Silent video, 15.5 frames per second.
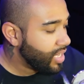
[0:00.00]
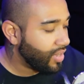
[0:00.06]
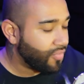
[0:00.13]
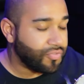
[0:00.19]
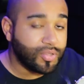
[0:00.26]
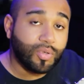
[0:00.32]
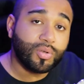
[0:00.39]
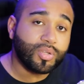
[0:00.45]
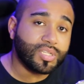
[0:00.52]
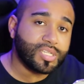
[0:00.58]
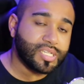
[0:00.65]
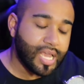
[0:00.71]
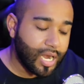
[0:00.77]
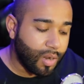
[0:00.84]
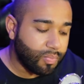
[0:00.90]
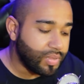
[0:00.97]
If you're new to the
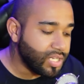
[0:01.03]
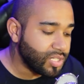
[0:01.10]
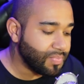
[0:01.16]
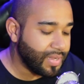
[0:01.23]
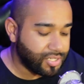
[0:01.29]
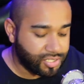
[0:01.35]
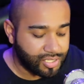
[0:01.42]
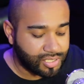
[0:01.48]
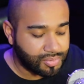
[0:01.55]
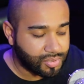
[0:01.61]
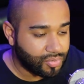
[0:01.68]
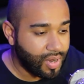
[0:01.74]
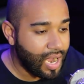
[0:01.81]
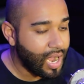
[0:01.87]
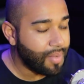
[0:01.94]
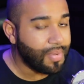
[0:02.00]
channel, please make sure you
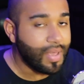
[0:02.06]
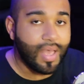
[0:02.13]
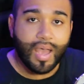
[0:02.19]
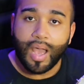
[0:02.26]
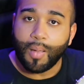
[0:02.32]
subscribe.